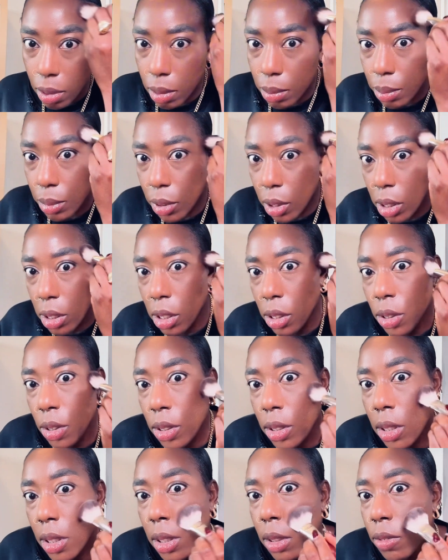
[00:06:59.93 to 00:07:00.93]
I'm gonna
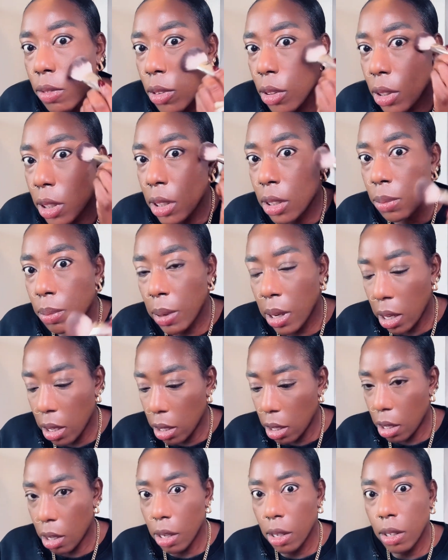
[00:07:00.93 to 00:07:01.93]
use it for as my
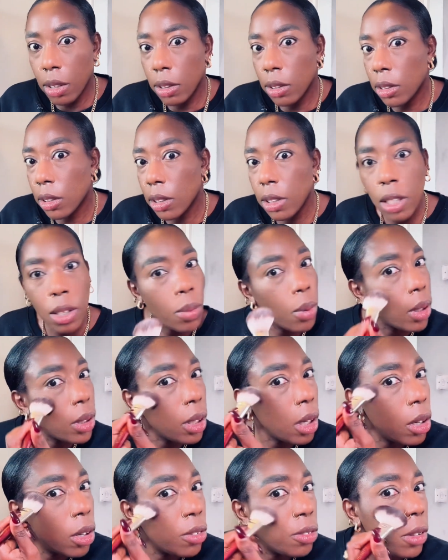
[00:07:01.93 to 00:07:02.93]
see what a
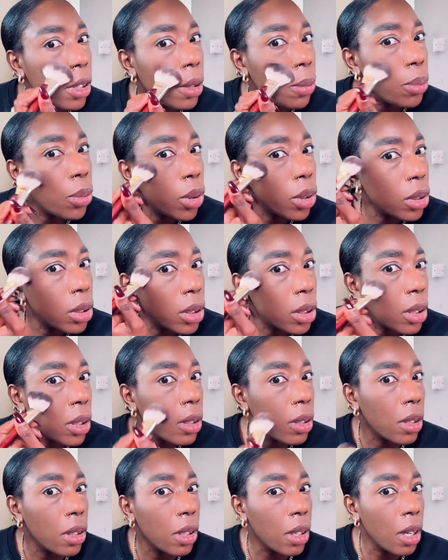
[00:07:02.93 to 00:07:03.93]
lovely bronzer.
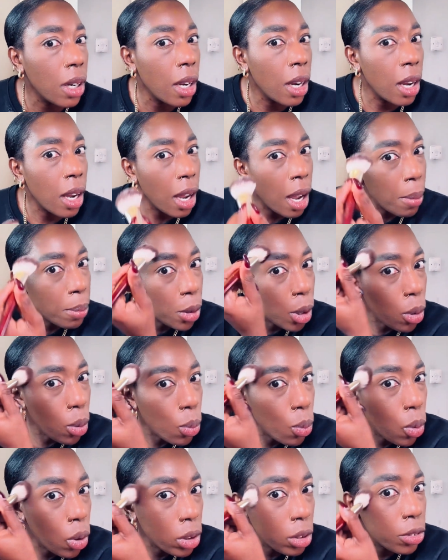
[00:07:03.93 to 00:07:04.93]
I'm not
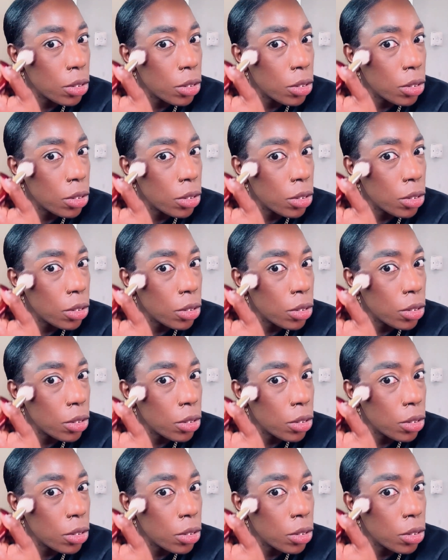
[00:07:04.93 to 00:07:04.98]
one